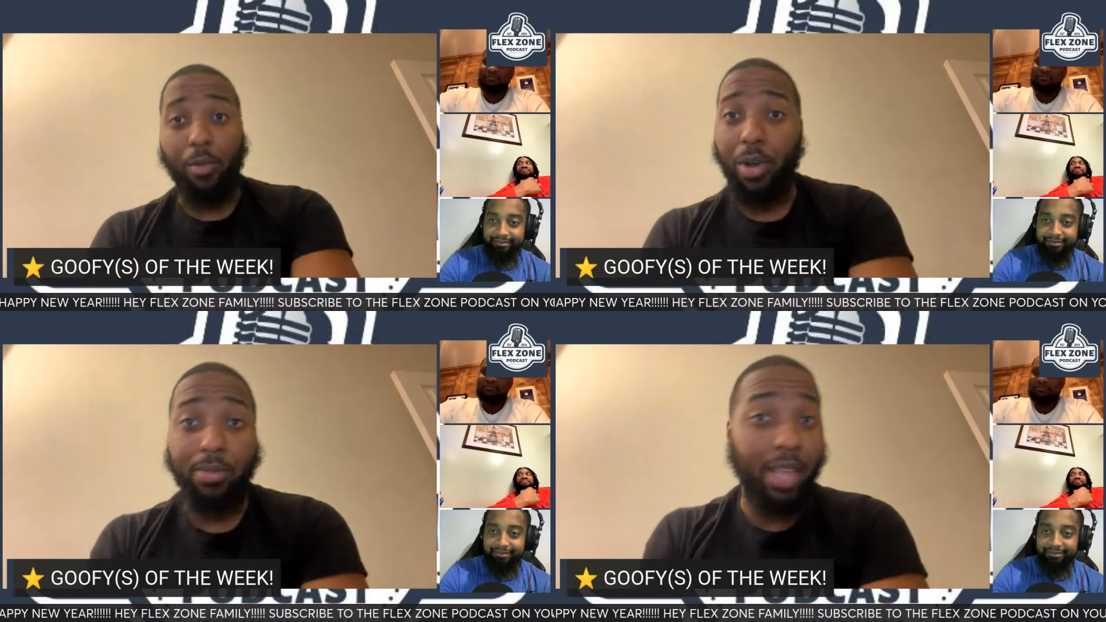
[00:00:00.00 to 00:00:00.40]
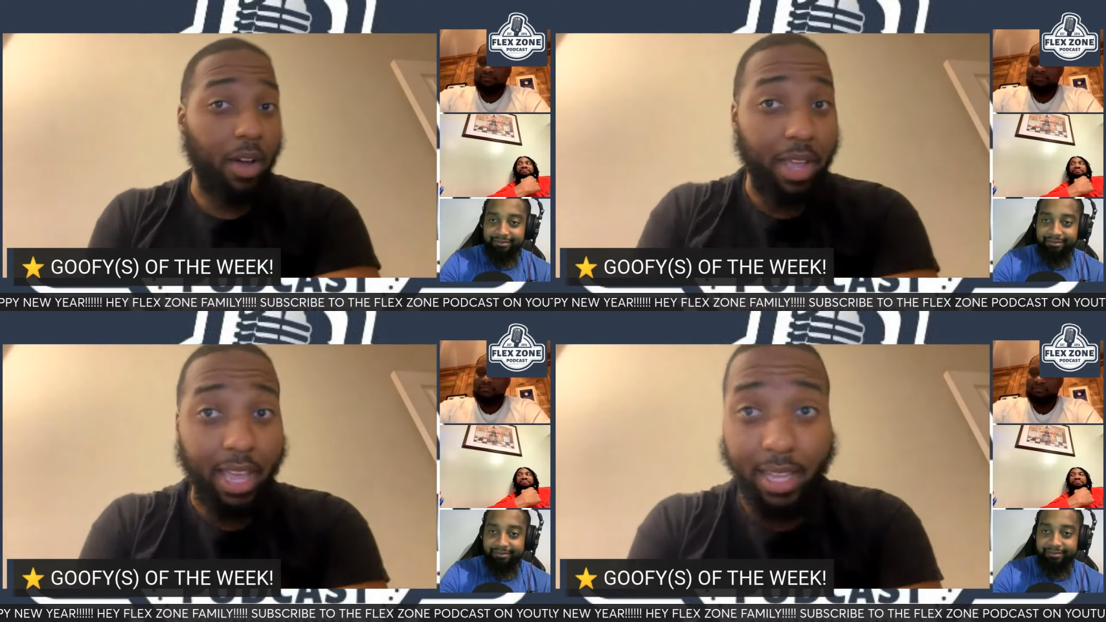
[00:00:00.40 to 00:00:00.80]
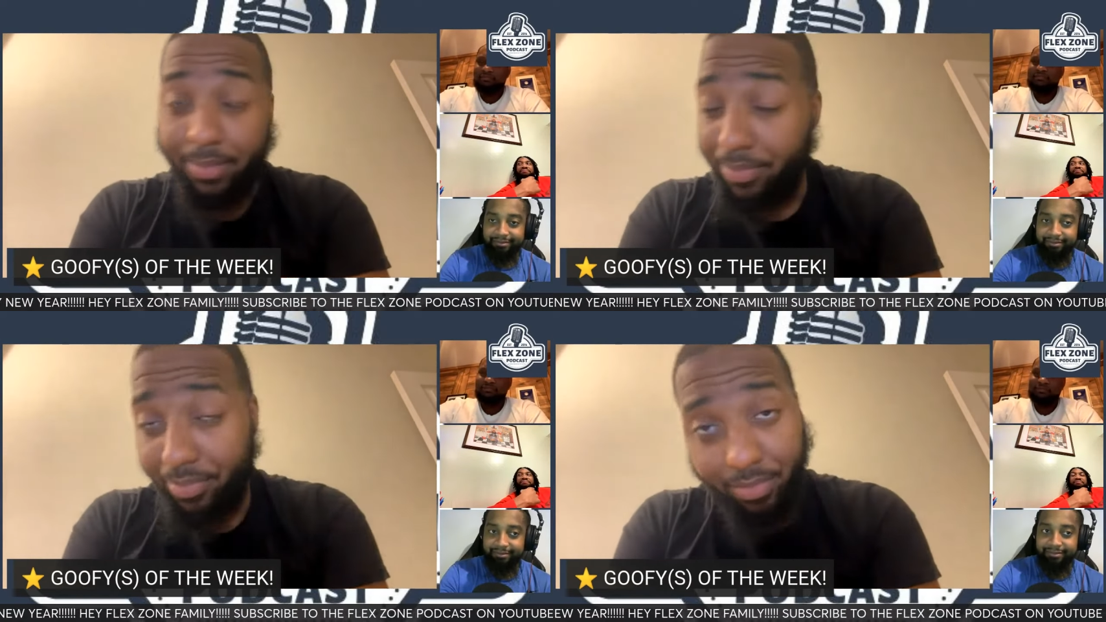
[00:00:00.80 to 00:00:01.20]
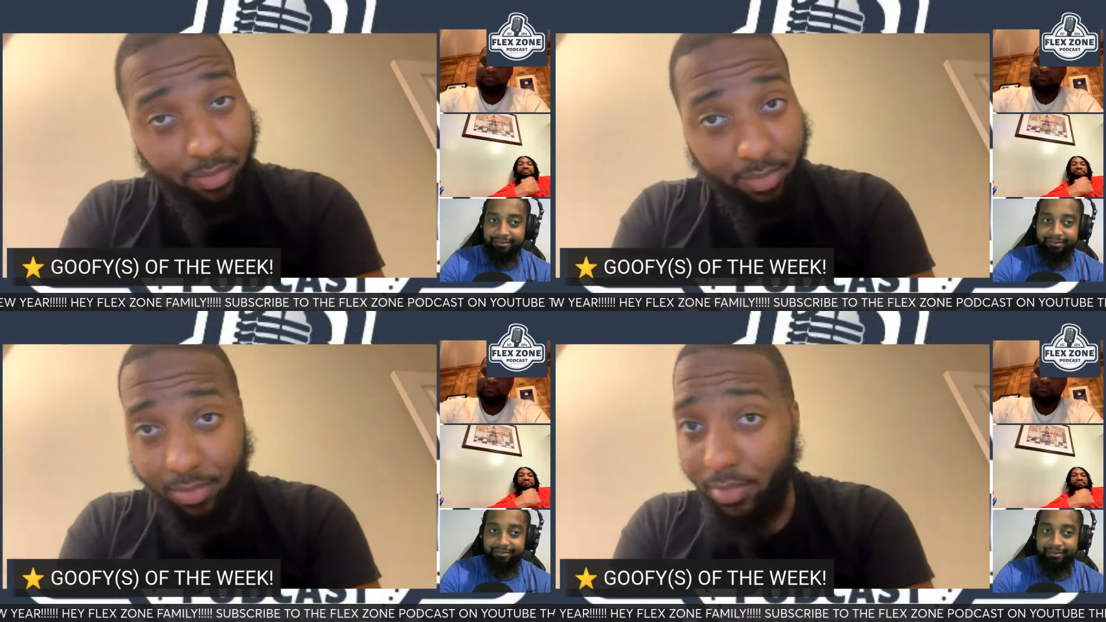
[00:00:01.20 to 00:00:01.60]
Speaker 1: Williams out here
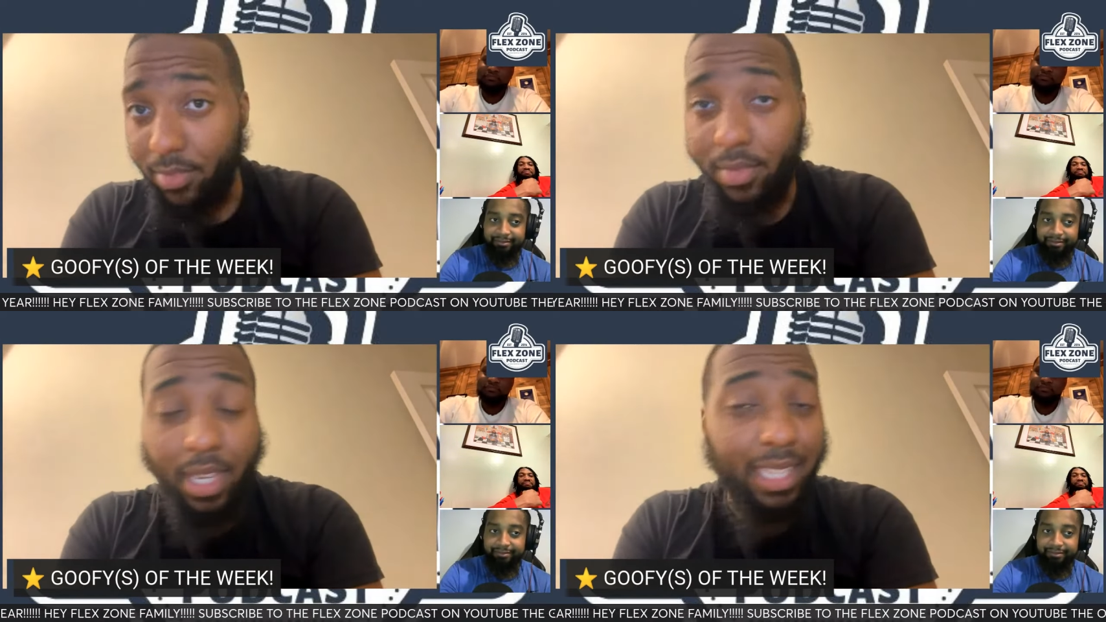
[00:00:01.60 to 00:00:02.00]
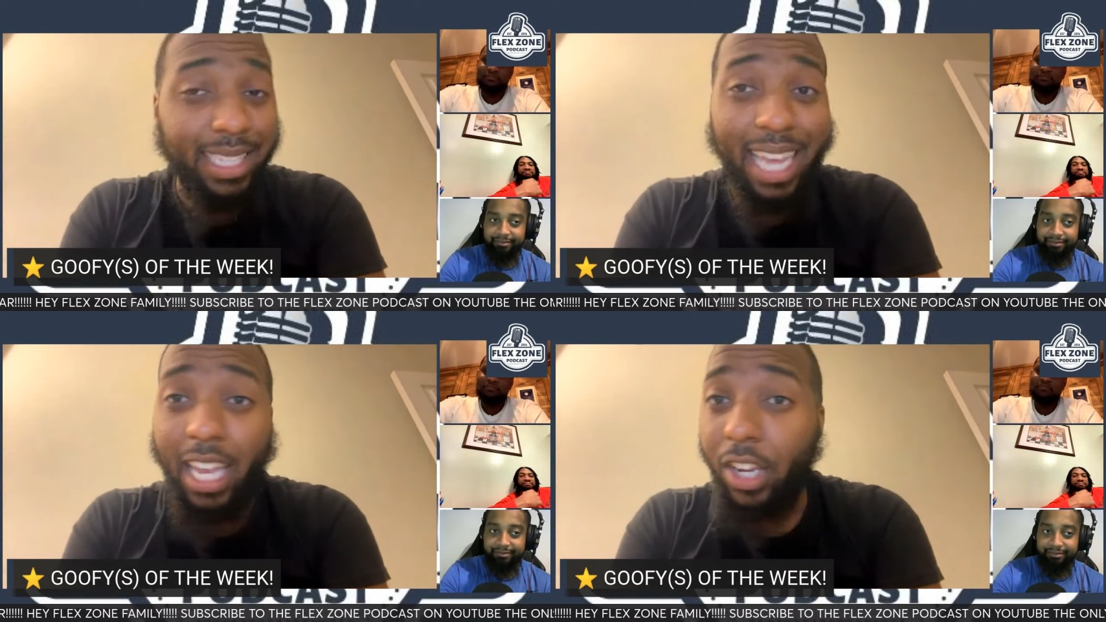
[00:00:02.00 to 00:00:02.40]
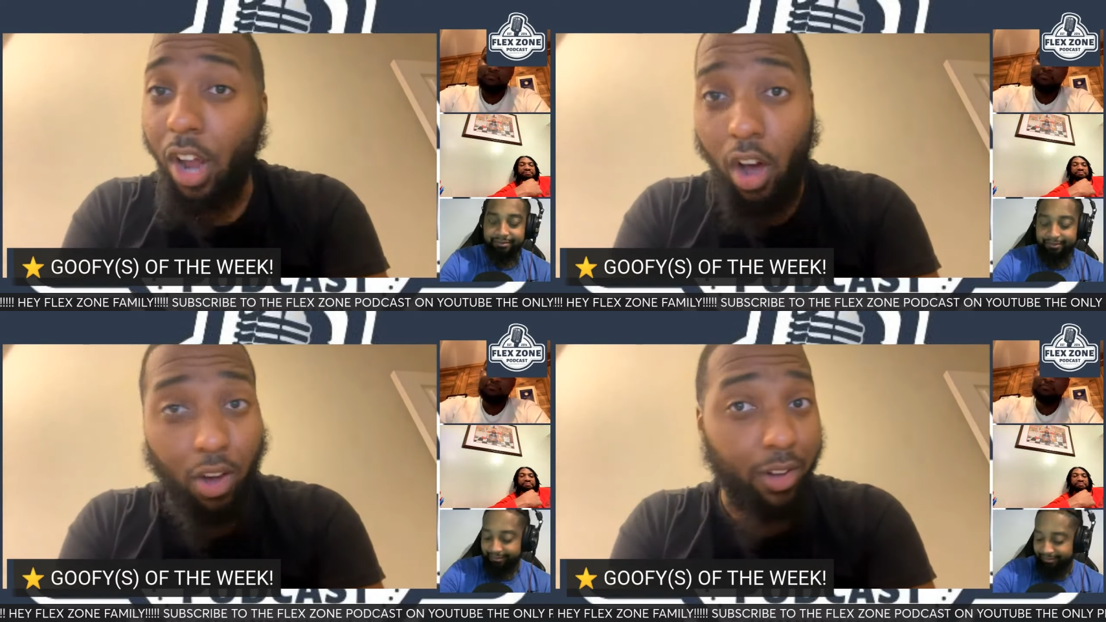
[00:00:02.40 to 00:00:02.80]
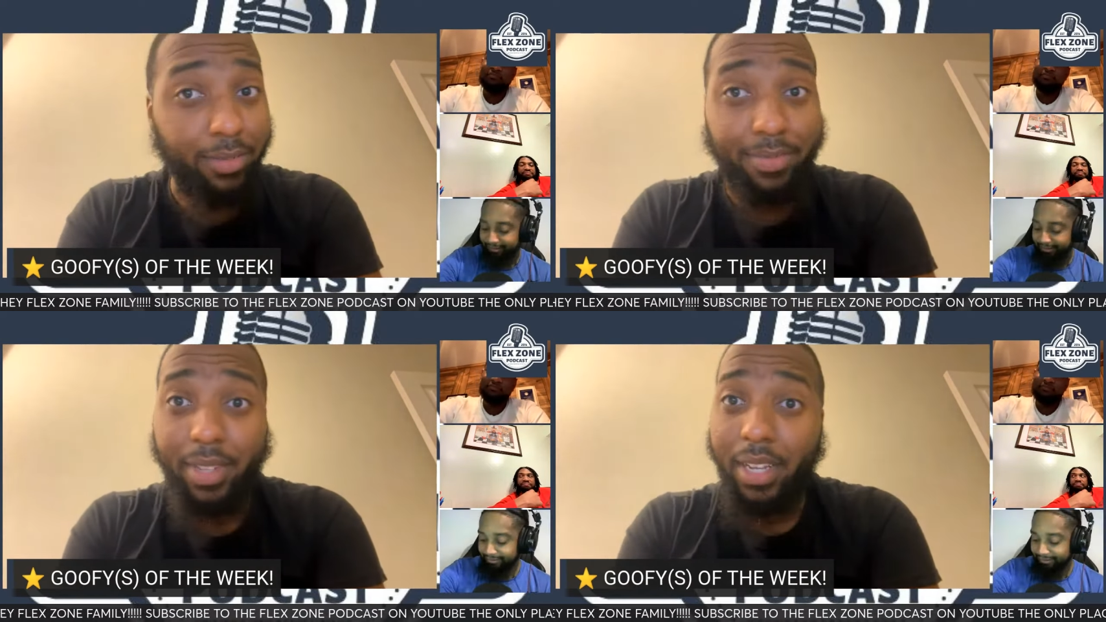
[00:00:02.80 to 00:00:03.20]
telling all,
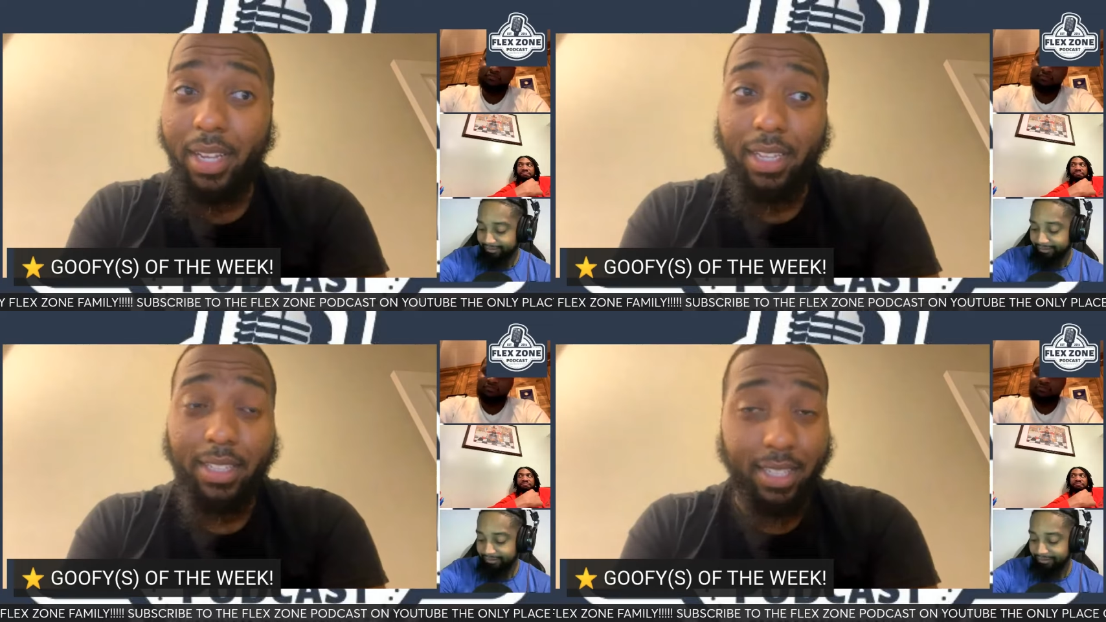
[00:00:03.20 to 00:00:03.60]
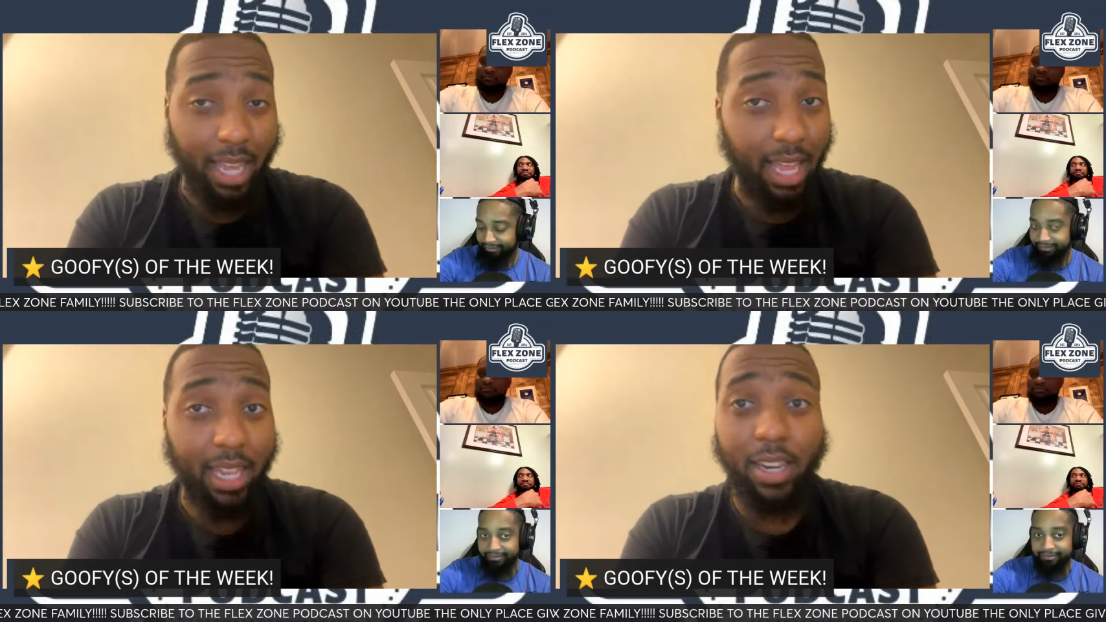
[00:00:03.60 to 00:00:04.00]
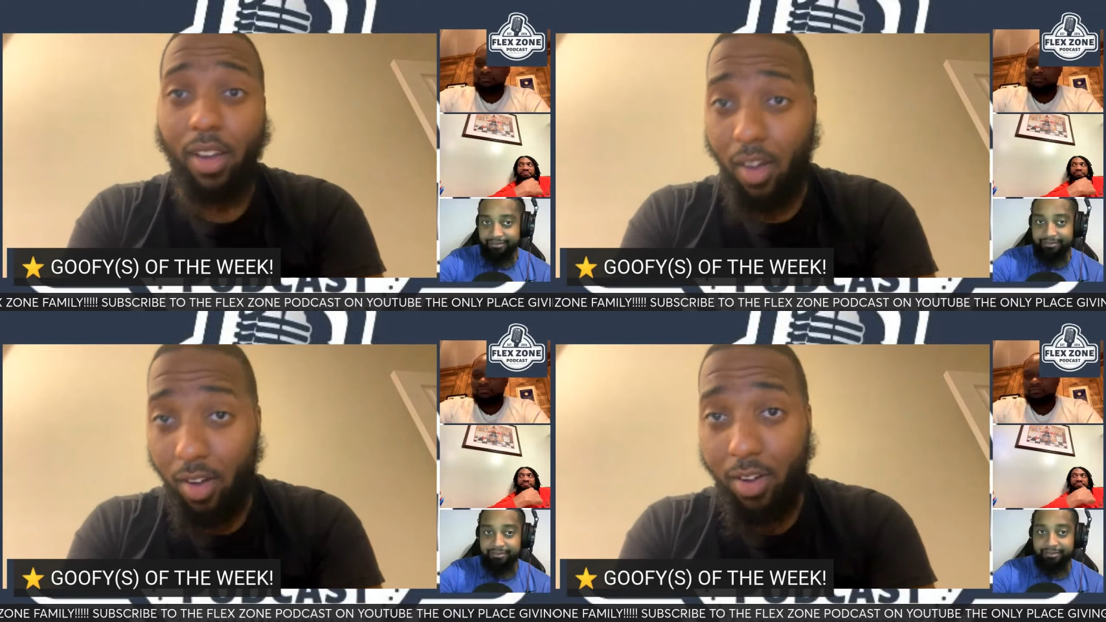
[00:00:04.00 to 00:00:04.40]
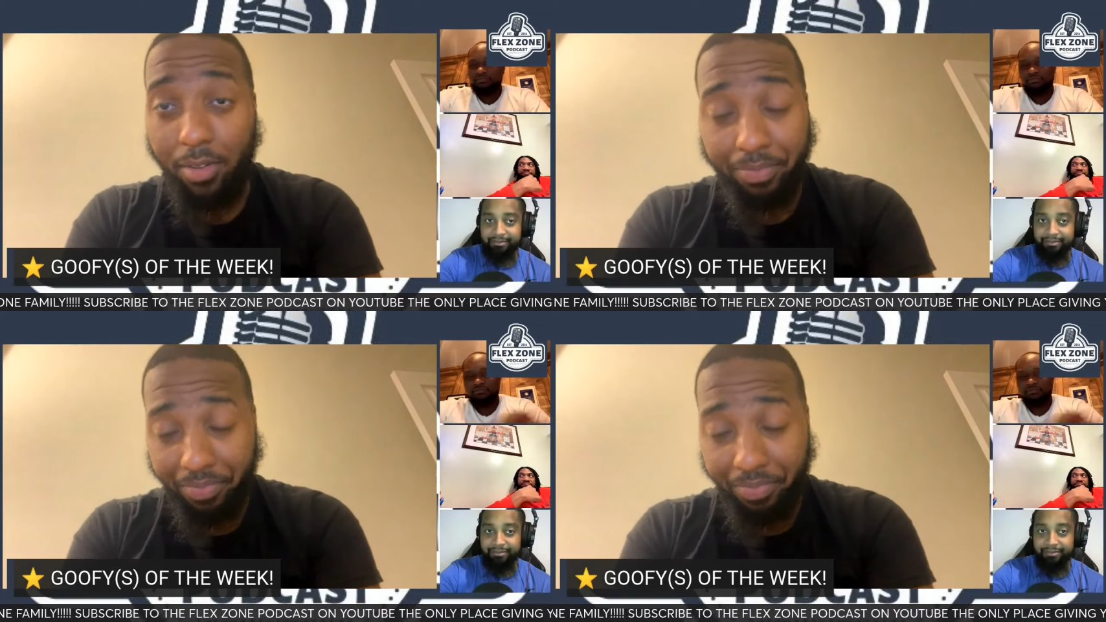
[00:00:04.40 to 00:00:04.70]
telling all.